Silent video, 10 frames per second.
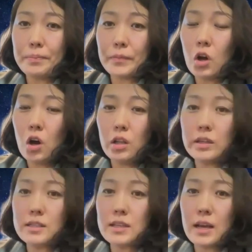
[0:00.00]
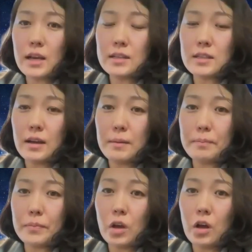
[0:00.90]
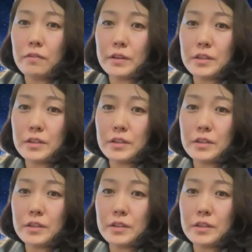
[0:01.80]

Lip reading: Colleagues at Alpha